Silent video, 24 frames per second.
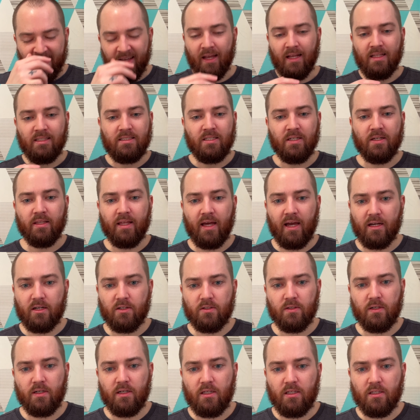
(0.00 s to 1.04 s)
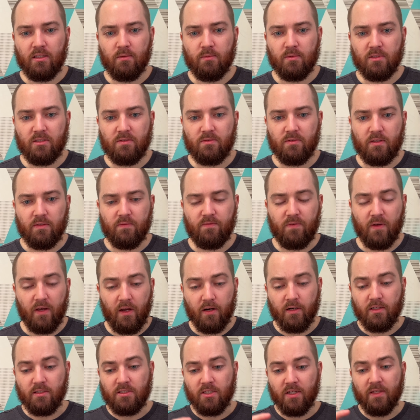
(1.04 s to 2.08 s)
until that curriculum is,
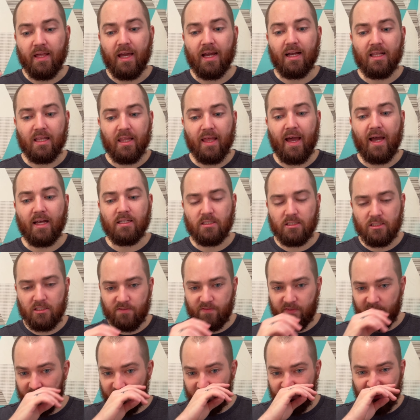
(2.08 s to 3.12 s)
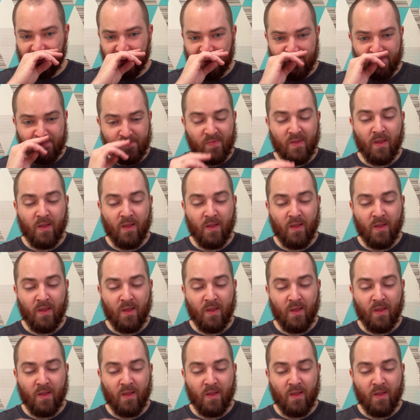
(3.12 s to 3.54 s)
or until that class is finished.